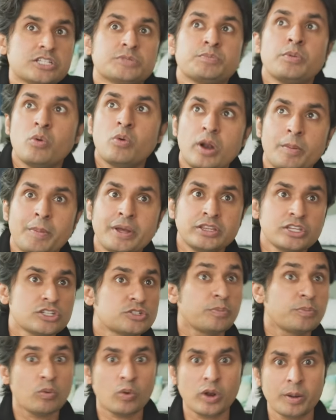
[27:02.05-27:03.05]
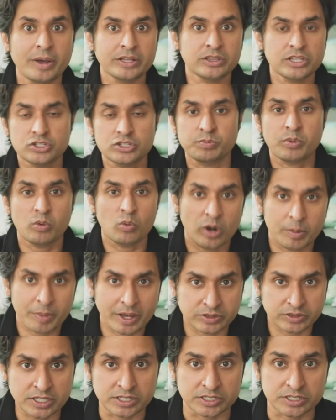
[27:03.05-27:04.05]
But what about this? But what about this? But what about
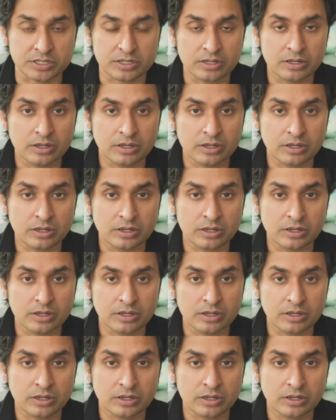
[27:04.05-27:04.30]
this?